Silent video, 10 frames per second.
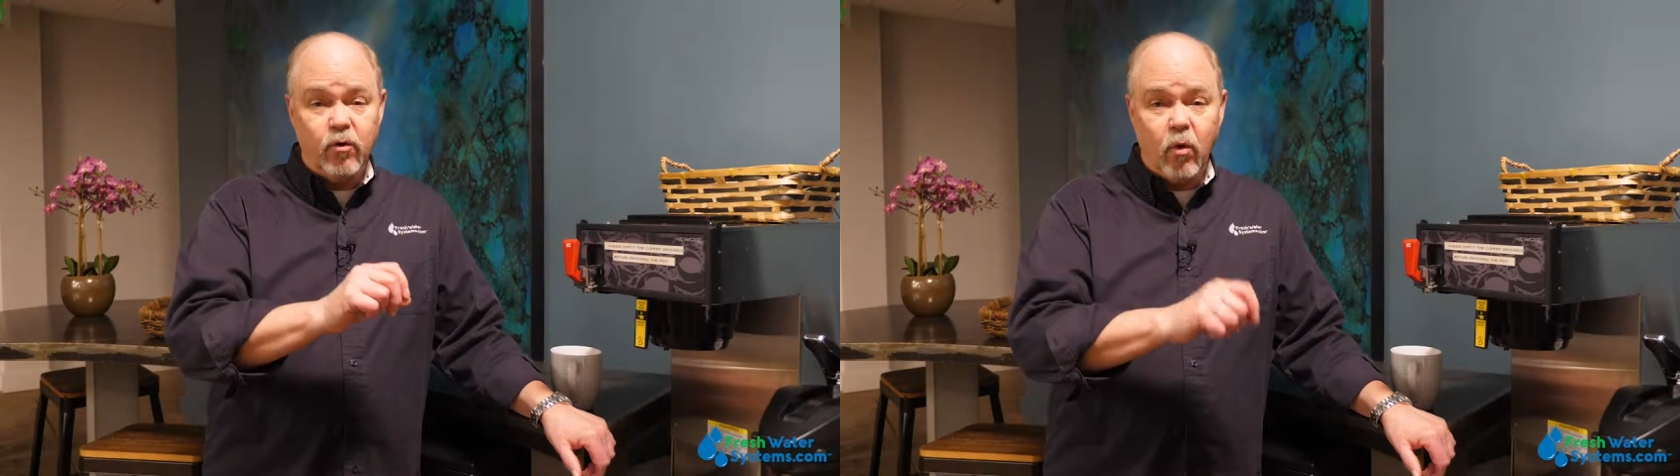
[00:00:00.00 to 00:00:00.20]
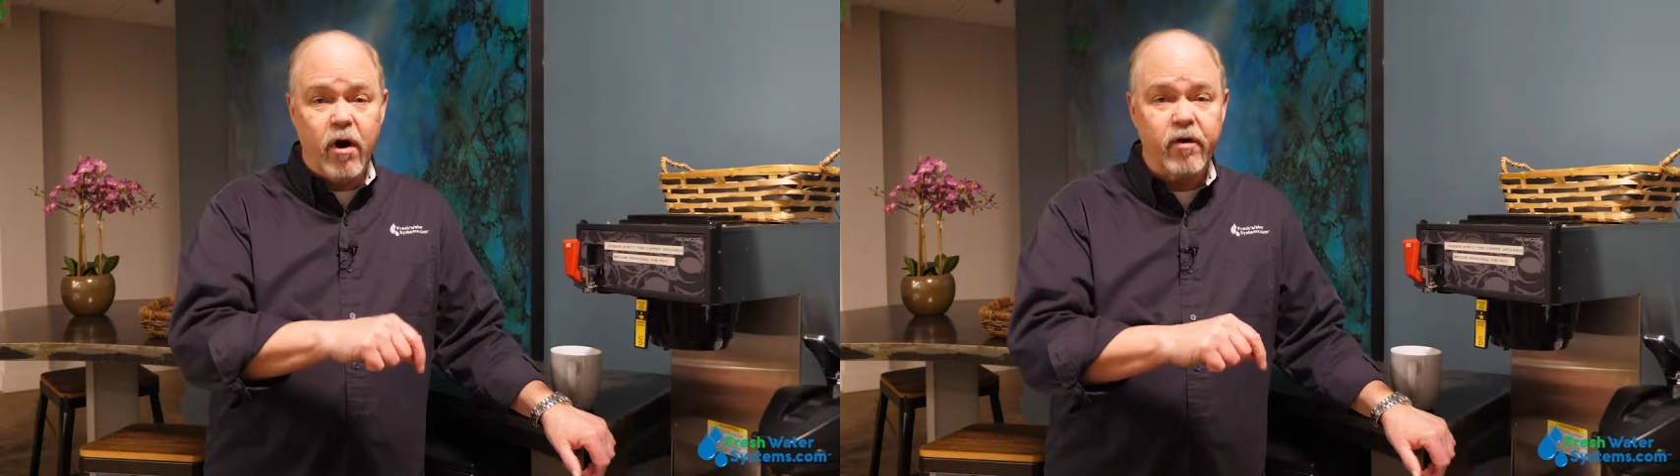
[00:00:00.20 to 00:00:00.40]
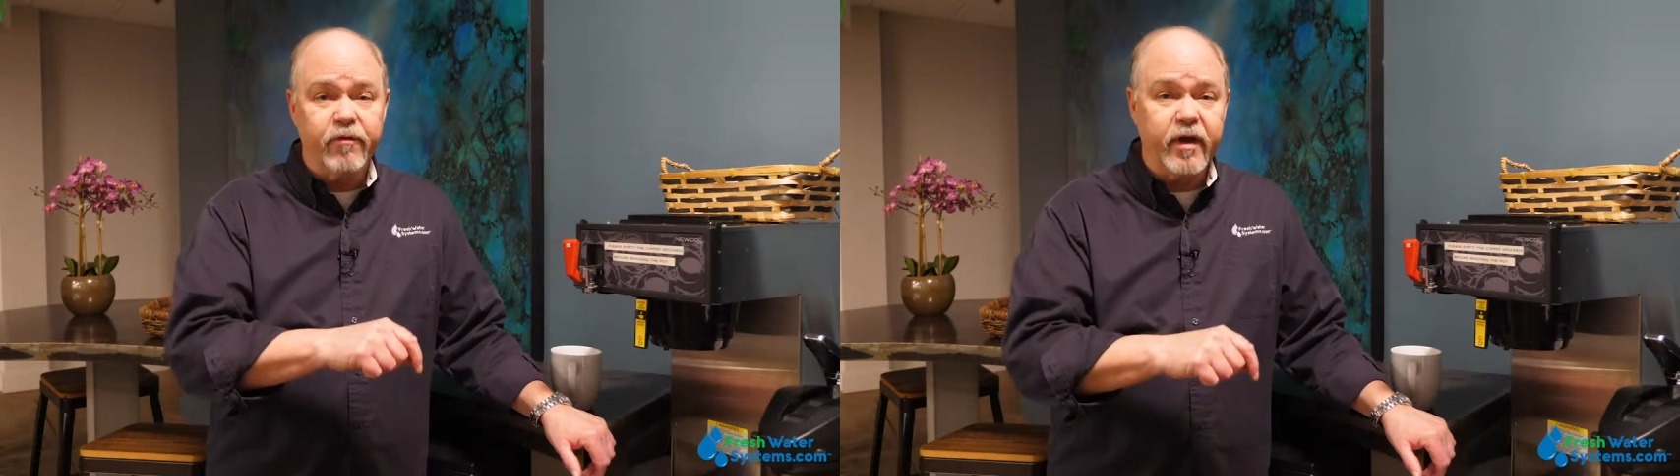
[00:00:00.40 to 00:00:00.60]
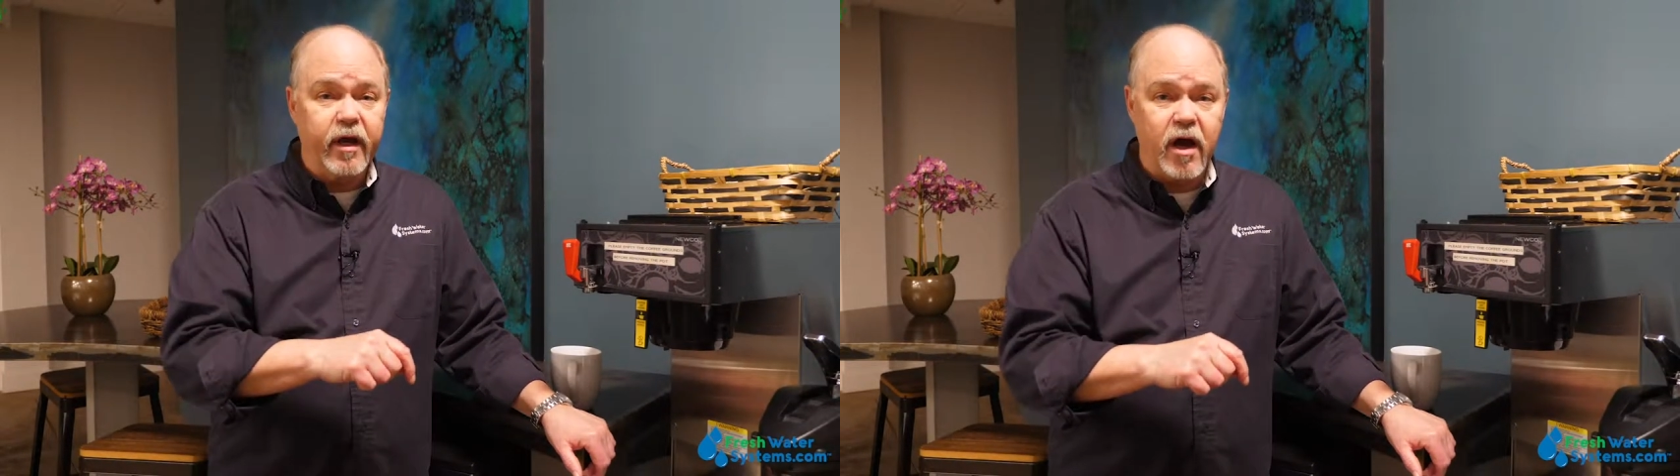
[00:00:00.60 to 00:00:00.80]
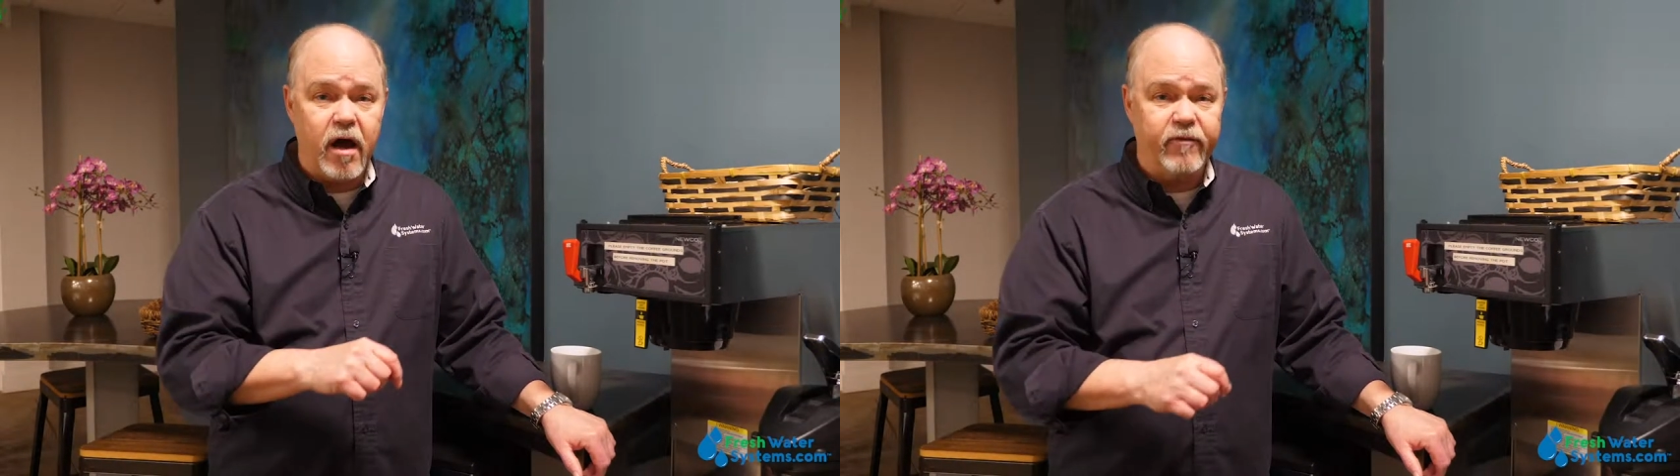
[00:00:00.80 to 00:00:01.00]
water for that
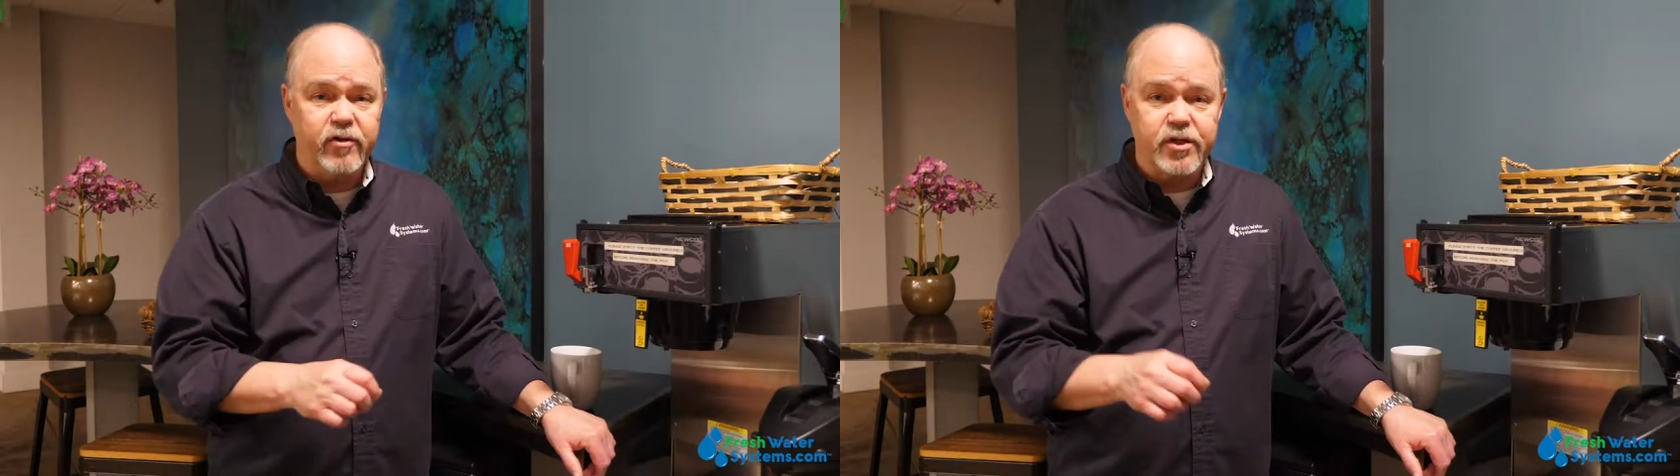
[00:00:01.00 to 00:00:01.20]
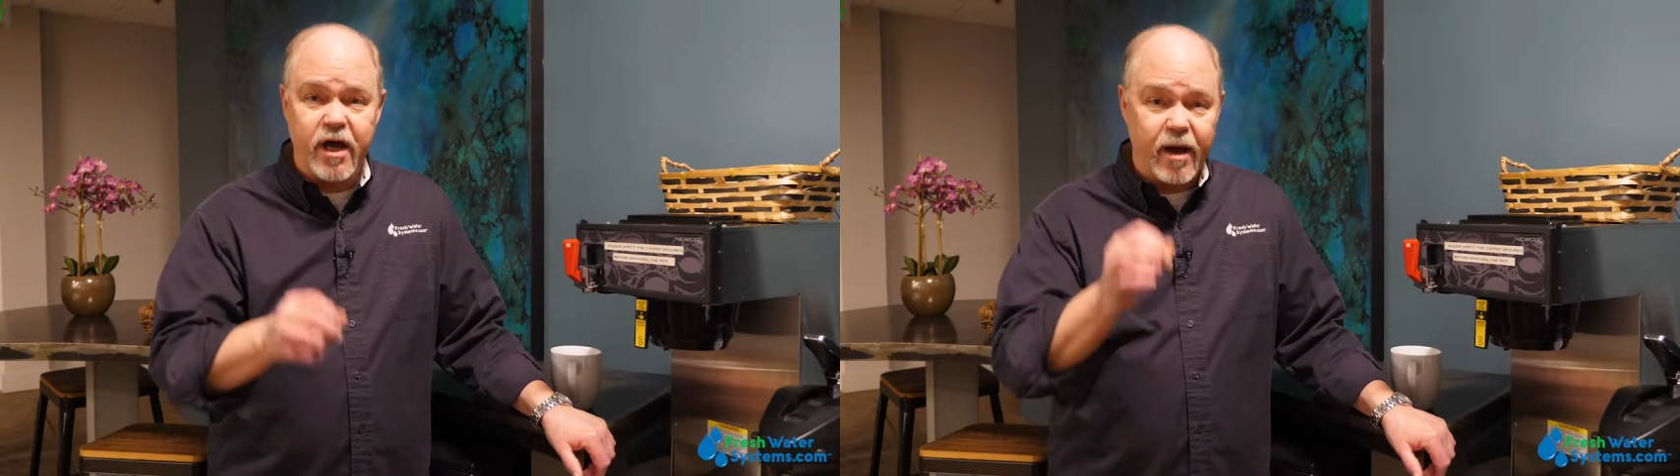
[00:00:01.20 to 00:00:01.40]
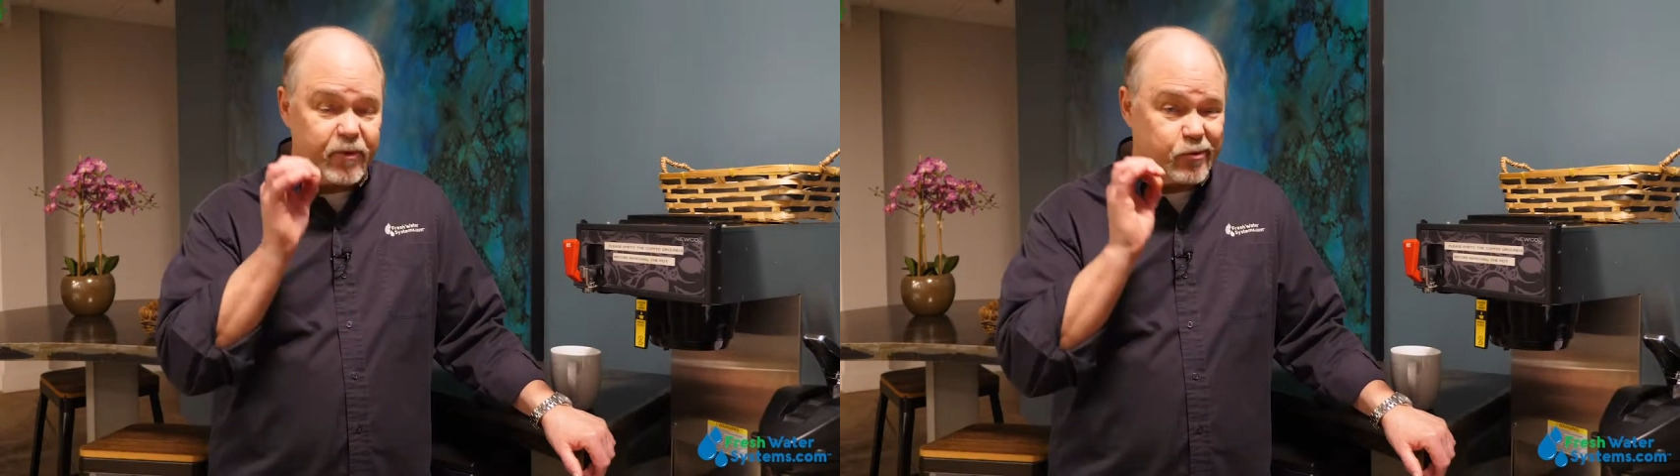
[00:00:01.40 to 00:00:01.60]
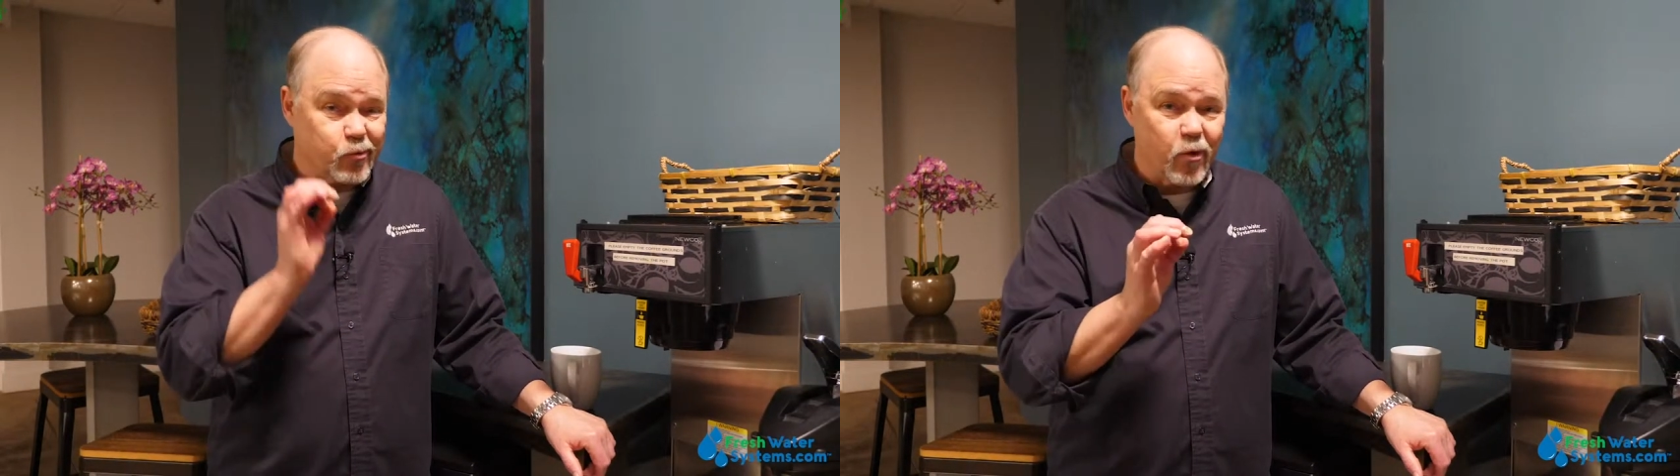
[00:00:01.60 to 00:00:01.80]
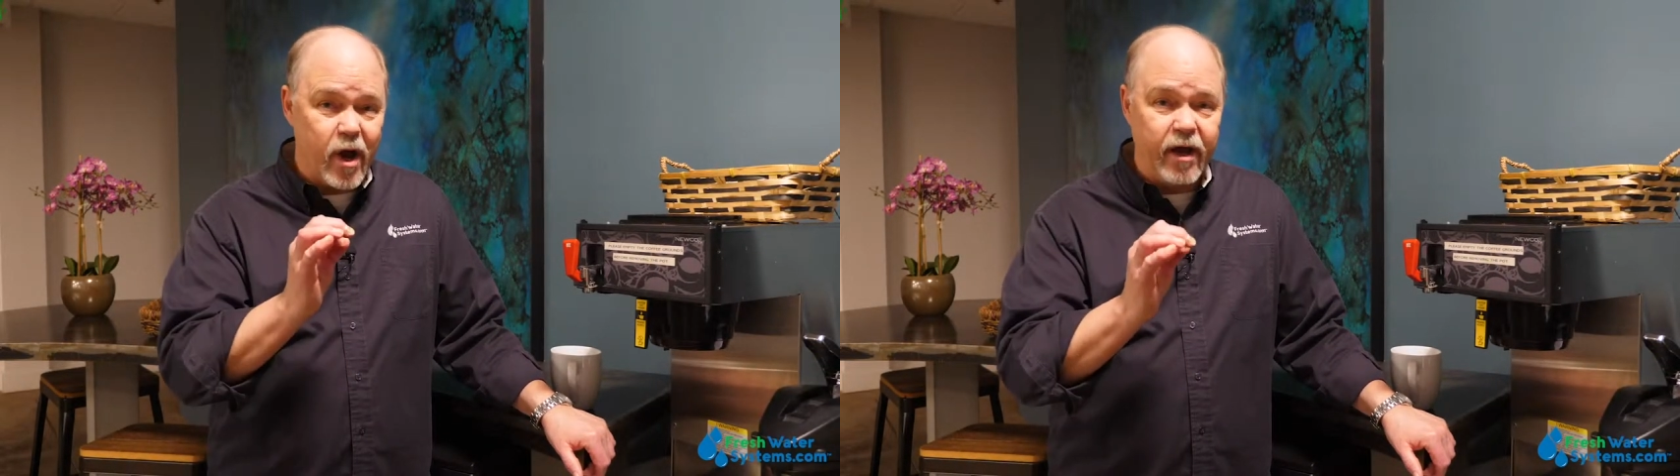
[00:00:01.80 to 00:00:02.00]
coffee shop is
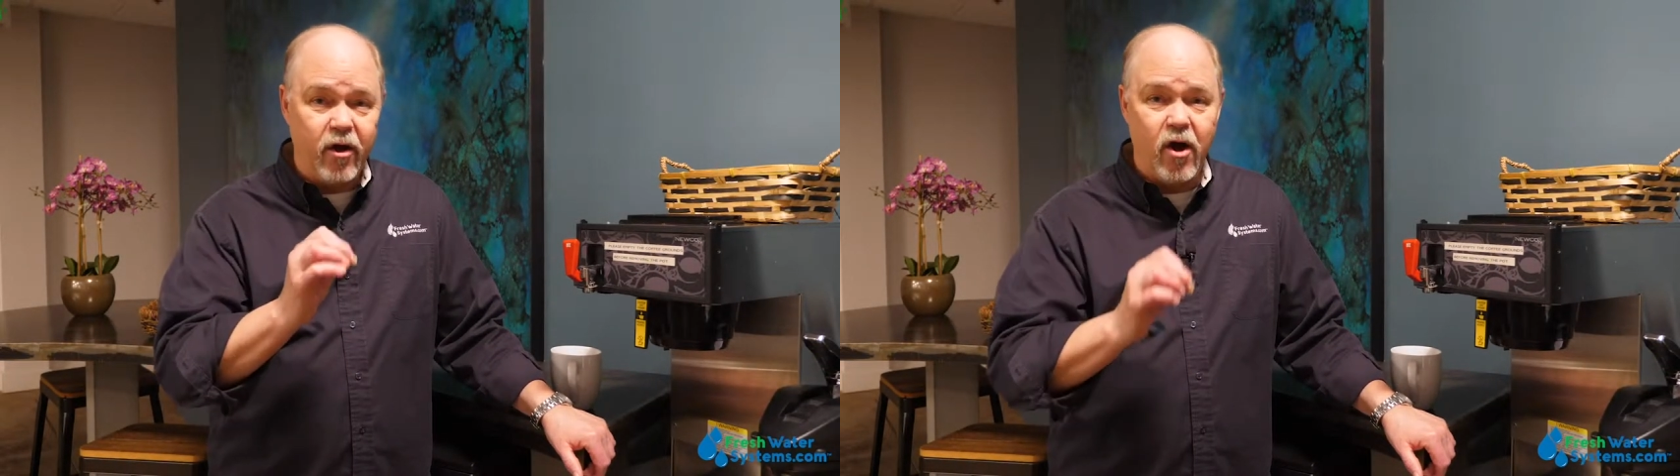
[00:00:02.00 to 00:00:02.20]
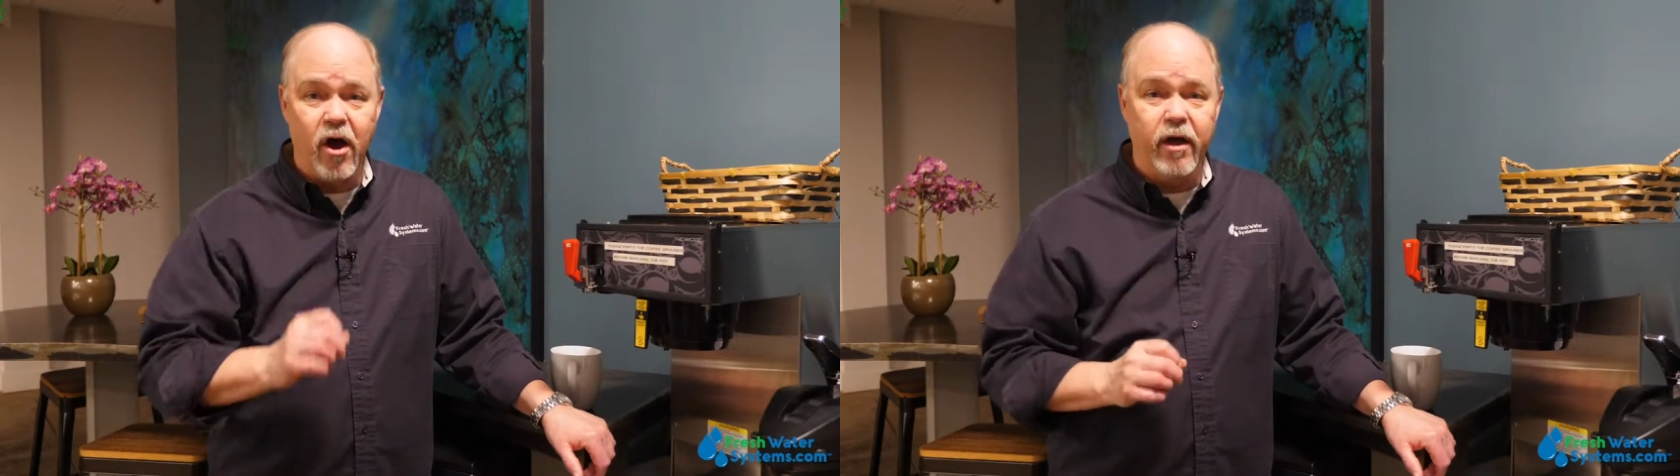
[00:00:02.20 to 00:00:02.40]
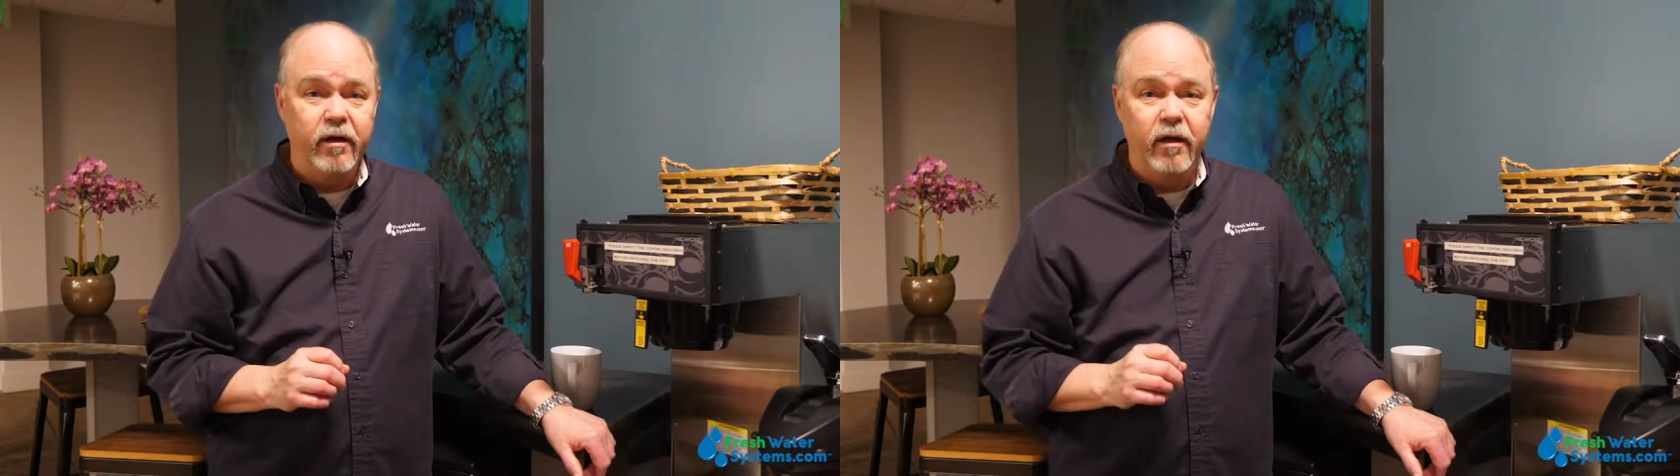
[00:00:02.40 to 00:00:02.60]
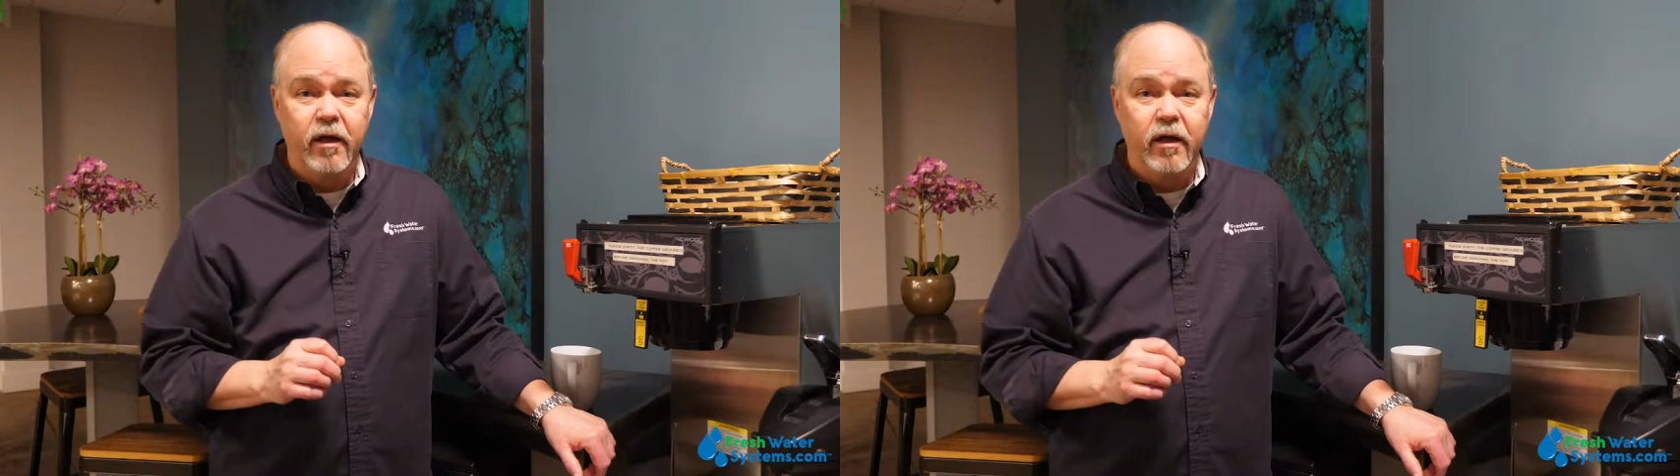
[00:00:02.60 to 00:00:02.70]
right on